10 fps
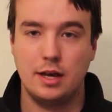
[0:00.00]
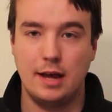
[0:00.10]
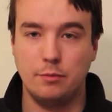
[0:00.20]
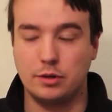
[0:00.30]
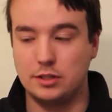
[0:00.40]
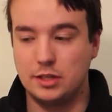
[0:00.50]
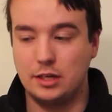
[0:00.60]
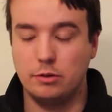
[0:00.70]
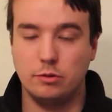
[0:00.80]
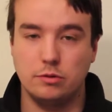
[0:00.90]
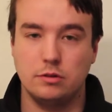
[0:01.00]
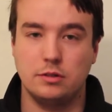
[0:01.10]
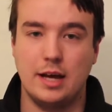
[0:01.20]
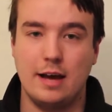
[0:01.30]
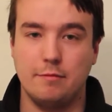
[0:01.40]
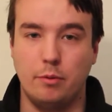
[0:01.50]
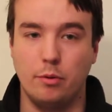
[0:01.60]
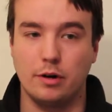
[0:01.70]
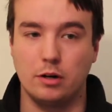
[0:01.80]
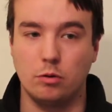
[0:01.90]
and will continue to have
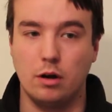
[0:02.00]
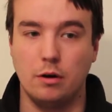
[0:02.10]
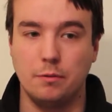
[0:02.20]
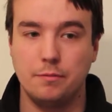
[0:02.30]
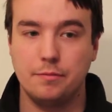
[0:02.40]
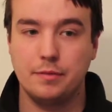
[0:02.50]
more and grow.